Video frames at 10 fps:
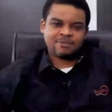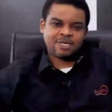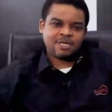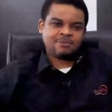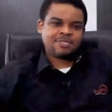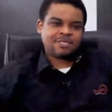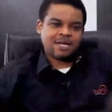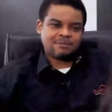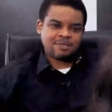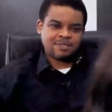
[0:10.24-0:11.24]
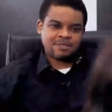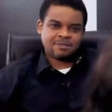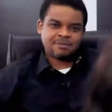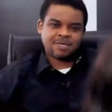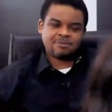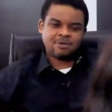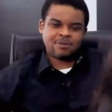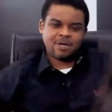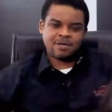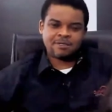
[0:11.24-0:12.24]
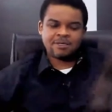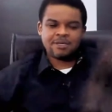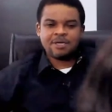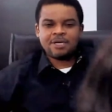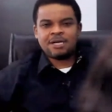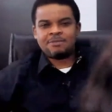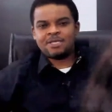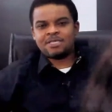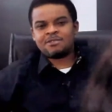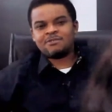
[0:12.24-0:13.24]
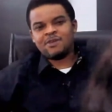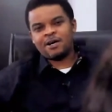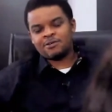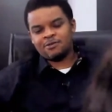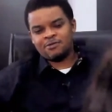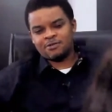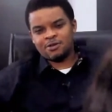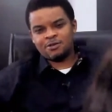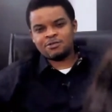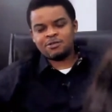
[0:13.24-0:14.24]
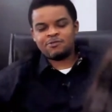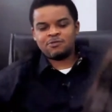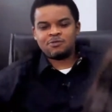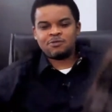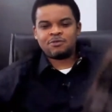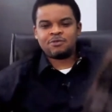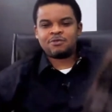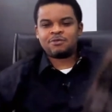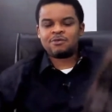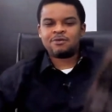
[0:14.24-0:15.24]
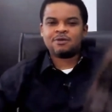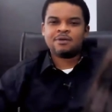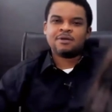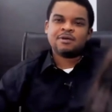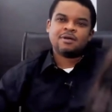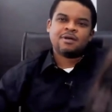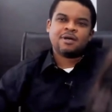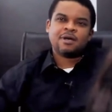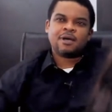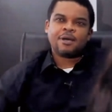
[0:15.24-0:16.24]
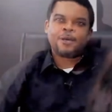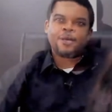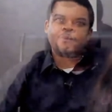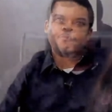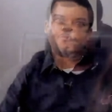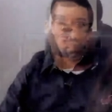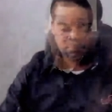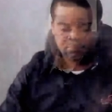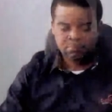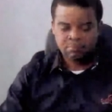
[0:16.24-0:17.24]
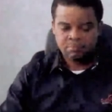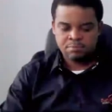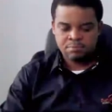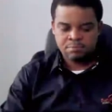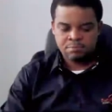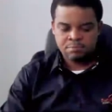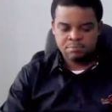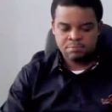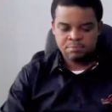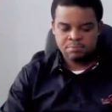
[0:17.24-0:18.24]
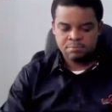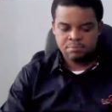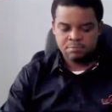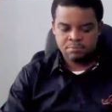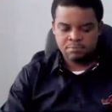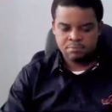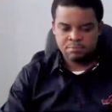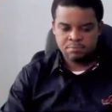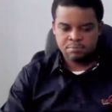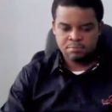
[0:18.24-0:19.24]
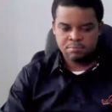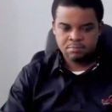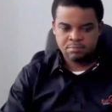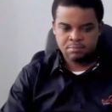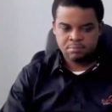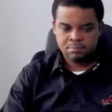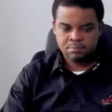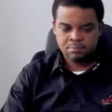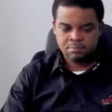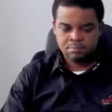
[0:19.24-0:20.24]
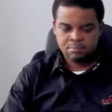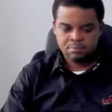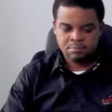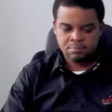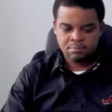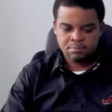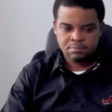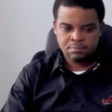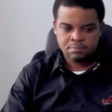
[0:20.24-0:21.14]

My name is Nnamdi, Nnamdi Opara. I'm the Executive Director for Sundry Foods. I have responsibility to oversee the day-to-day -day, um,